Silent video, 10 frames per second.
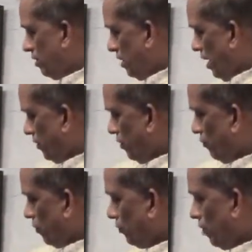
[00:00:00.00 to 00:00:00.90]
acid
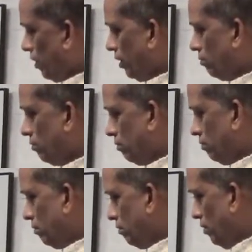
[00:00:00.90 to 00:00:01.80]
phosphoricum
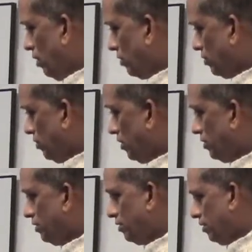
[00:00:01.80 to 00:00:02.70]
also is
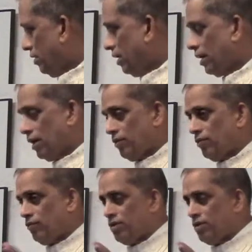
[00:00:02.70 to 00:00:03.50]
indicated.